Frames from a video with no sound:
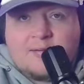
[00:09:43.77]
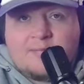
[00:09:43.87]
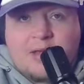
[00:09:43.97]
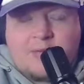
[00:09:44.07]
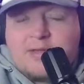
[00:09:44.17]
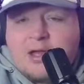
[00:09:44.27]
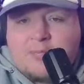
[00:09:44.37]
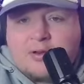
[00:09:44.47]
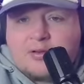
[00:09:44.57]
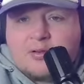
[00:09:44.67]
maybe
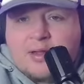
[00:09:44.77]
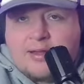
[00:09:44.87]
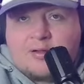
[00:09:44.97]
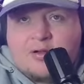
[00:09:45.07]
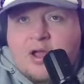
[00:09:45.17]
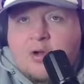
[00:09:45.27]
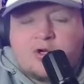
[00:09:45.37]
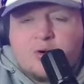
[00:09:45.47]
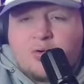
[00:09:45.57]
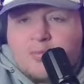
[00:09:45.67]
helping like
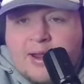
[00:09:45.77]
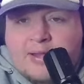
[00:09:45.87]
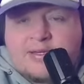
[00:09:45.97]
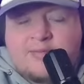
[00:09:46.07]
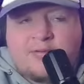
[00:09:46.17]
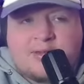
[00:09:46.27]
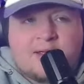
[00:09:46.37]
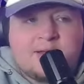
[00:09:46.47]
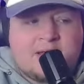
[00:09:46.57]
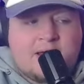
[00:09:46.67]
coach quarterbacks, different
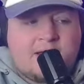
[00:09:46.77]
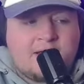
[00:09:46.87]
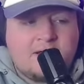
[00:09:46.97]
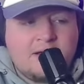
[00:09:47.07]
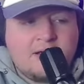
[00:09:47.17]
things, like